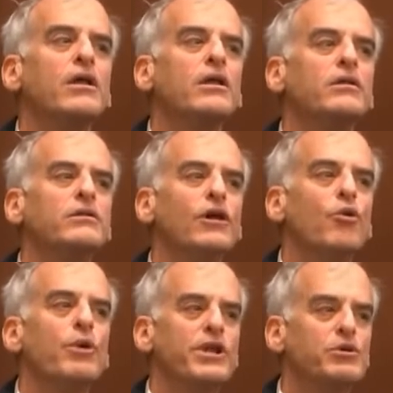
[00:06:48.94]
So
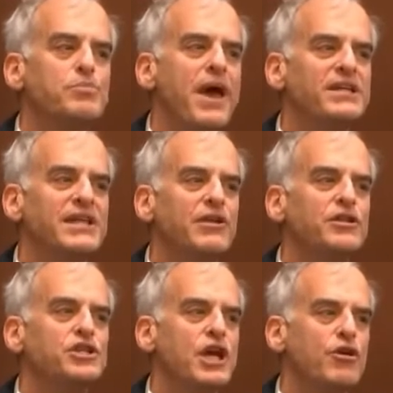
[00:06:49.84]
when he was passed out in
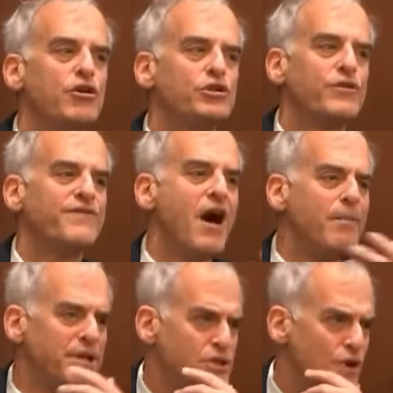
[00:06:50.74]
the chair, he also had
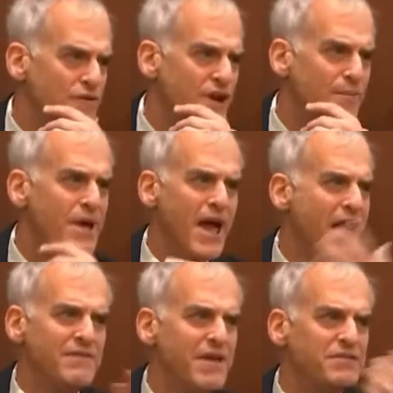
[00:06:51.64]
vomitus over him.
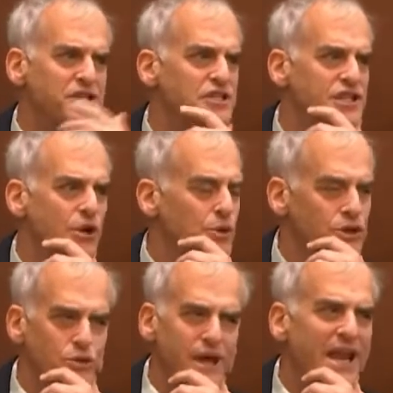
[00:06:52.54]
I've never seen Cerebral
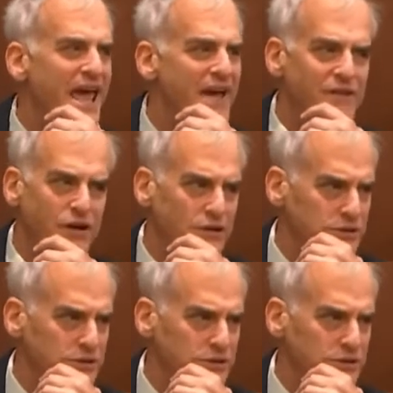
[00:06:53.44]
do that ever.